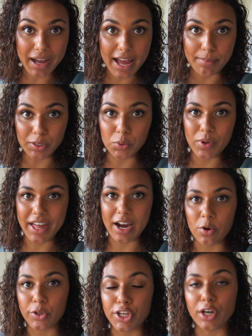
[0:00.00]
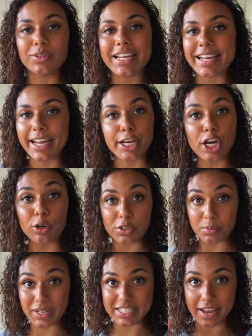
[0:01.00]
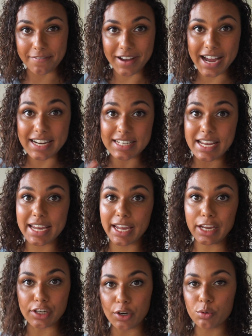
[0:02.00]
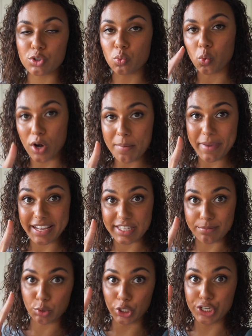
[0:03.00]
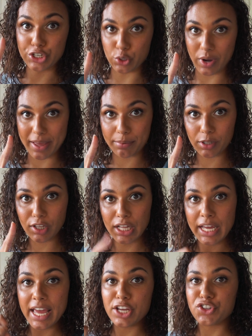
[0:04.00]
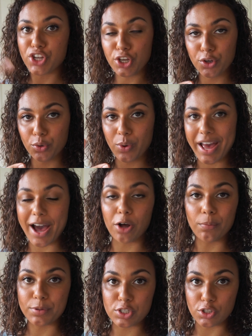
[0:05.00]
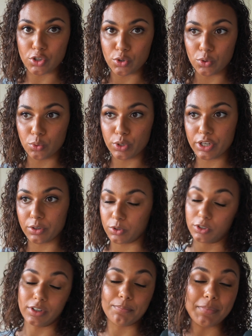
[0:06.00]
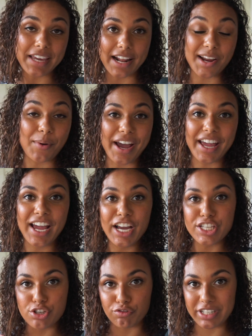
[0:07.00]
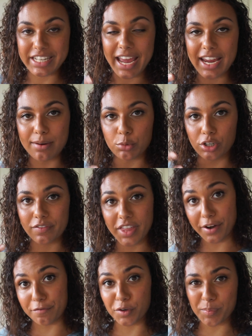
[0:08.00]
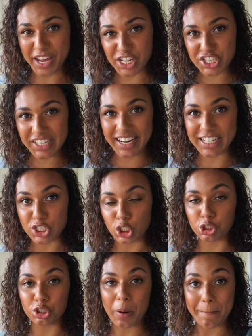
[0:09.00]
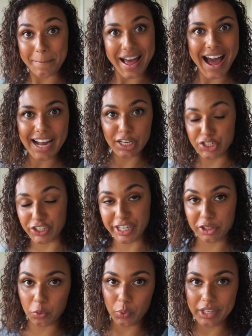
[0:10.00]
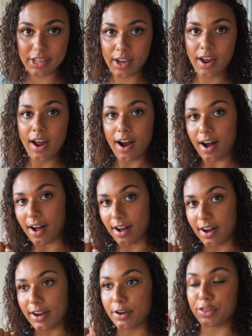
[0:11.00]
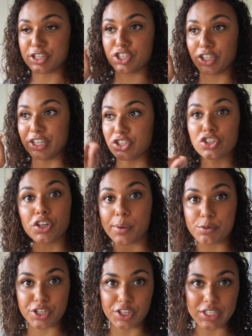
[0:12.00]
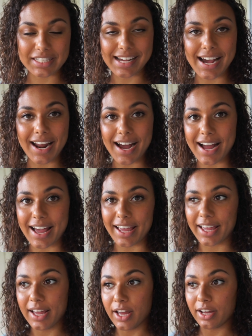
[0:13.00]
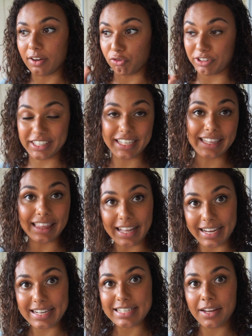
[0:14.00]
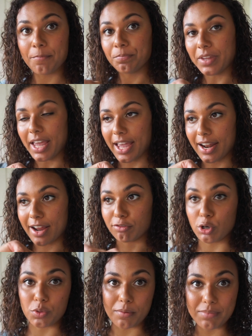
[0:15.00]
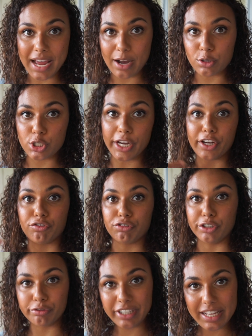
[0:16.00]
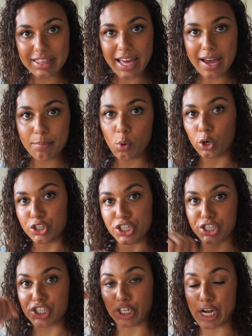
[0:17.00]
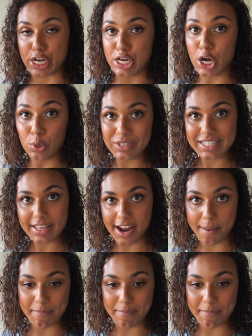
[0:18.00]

Bible without, you know, taking notes. Because I find taking notes, one, makes it more enjoyable, two, it helps you, or me anyway, to retain more of the information and to look back during the week on the certain scriptures that I really liked and I wrote them down so I could reread them, or just certain notes that I